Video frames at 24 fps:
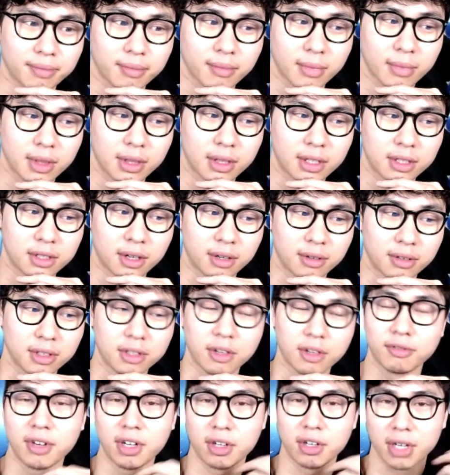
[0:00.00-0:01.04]
These are
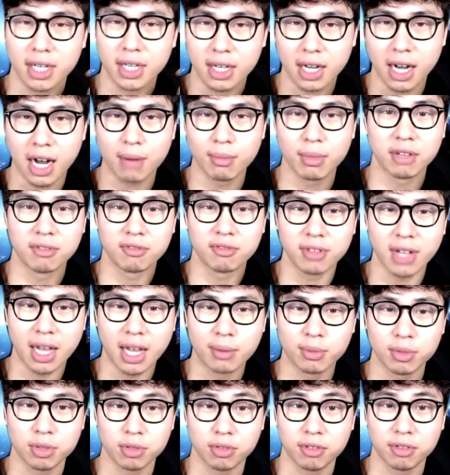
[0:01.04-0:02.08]
very common
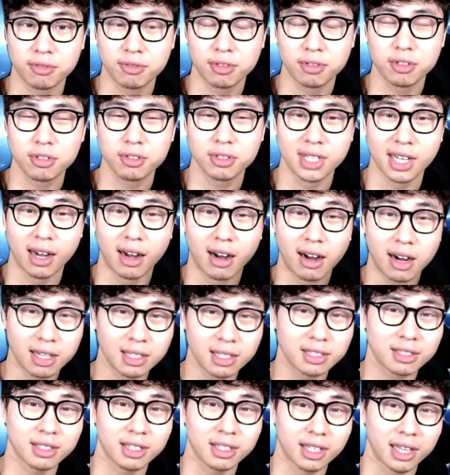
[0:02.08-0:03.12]
inflammatory foods that
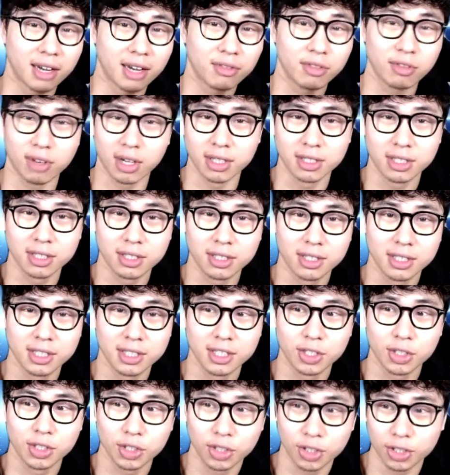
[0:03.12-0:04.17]
honestly everyone
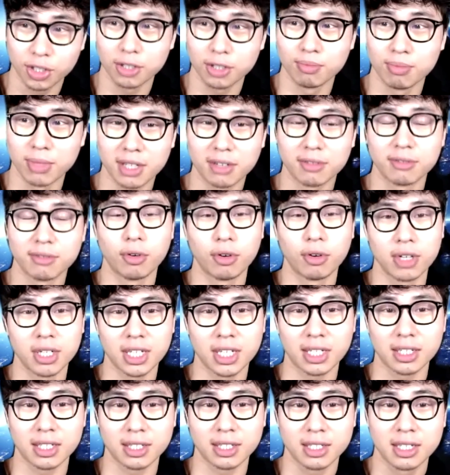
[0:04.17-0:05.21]
should be
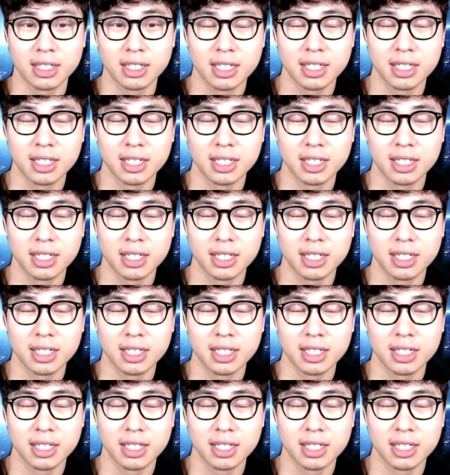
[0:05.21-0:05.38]
avoiding